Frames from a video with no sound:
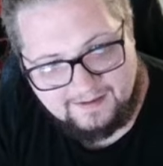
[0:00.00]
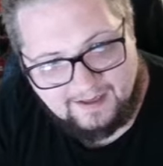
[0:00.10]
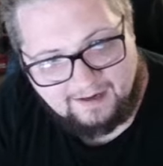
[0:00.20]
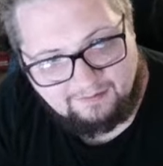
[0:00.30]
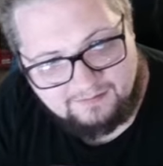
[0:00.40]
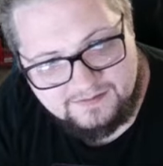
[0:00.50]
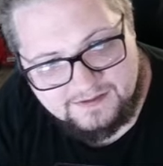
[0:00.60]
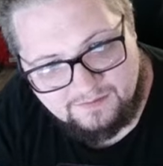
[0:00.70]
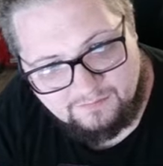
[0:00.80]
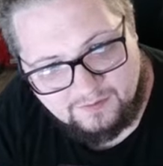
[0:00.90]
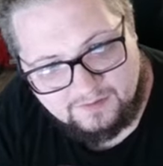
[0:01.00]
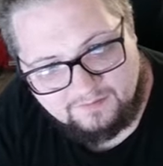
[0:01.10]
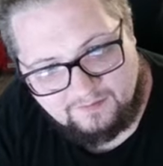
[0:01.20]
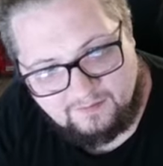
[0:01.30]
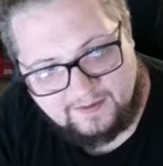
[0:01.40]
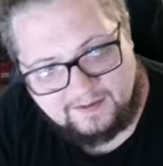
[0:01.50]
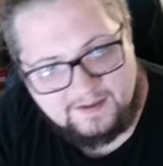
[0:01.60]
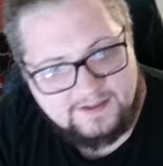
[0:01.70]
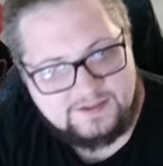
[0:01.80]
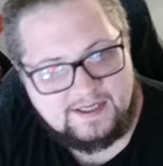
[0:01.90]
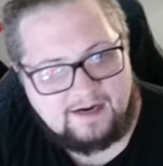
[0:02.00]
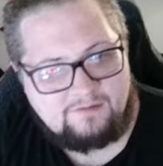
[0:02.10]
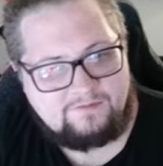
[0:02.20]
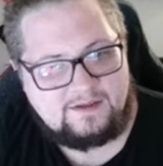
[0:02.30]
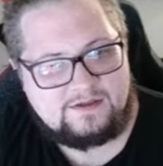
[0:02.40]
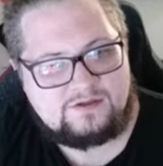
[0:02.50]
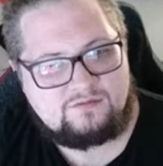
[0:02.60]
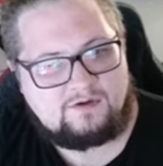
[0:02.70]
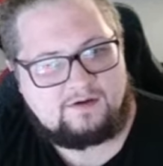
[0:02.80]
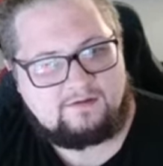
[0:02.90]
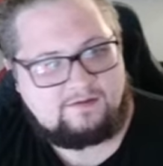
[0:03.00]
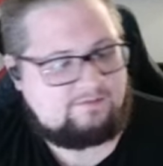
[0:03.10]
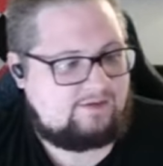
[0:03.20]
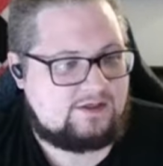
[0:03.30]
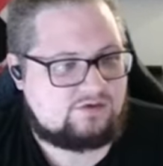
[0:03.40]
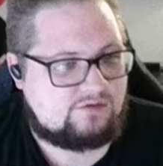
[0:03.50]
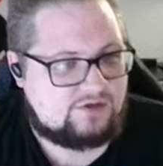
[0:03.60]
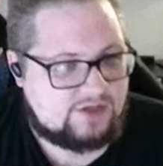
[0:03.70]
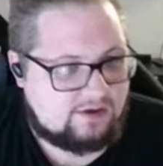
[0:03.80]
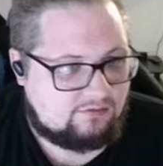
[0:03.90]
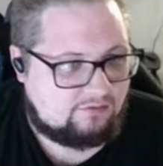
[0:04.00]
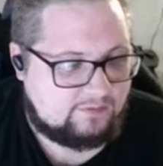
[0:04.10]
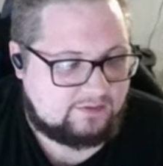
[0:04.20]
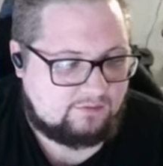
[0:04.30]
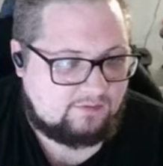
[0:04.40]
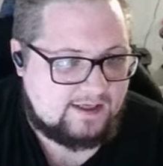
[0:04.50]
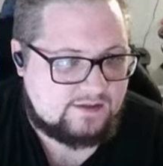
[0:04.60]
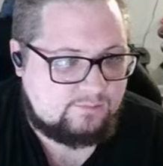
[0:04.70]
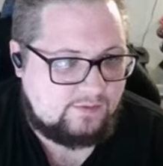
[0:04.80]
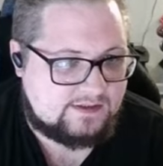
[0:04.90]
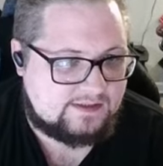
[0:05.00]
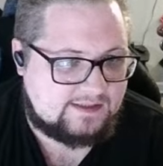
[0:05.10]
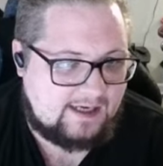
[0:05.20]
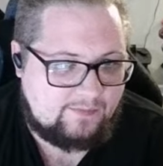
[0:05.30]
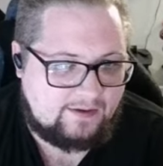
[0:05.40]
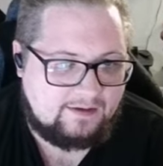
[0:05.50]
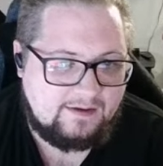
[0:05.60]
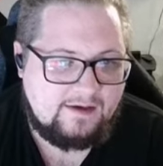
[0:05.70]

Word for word: And also worth noting, Shadow Venusaur, Venusaur in general, with the Grass Poison typing,